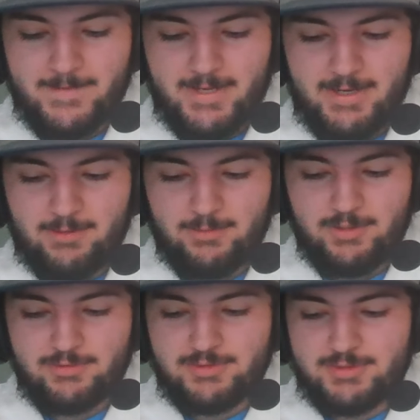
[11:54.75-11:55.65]

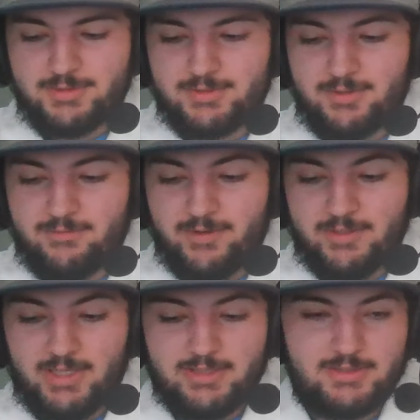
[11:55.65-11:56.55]
Ahoos,
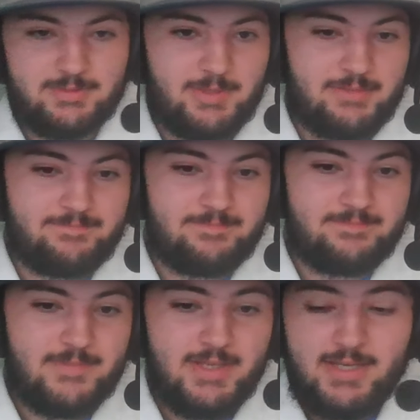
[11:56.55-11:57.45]
very nice, but
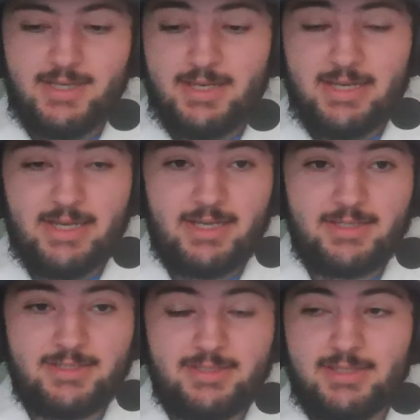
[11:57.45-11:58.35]

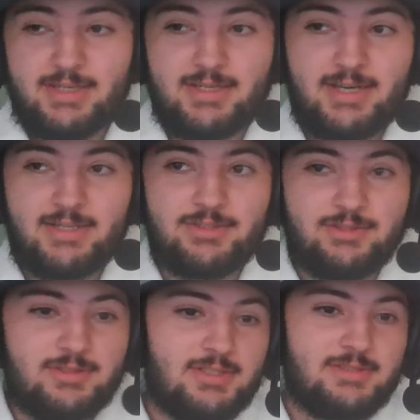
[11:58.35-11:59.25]
good luck on
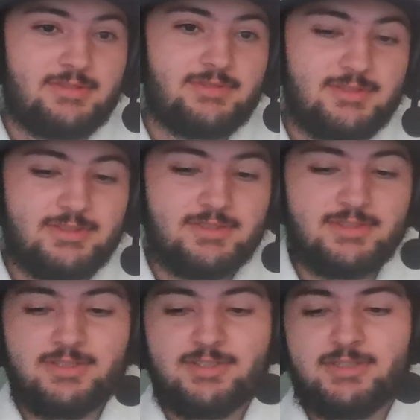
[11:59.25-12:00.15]
your
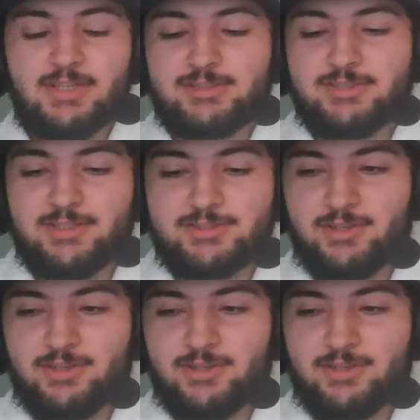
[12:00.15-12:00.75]
legendary